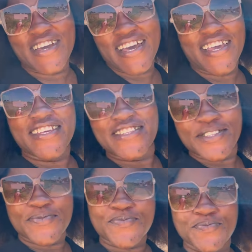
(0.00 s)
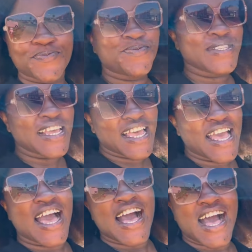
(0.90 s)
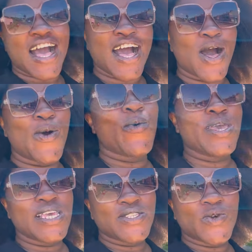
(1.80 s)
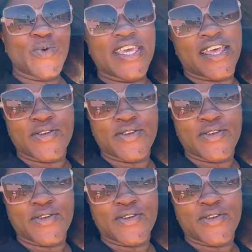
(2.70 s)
guys? How is your weekend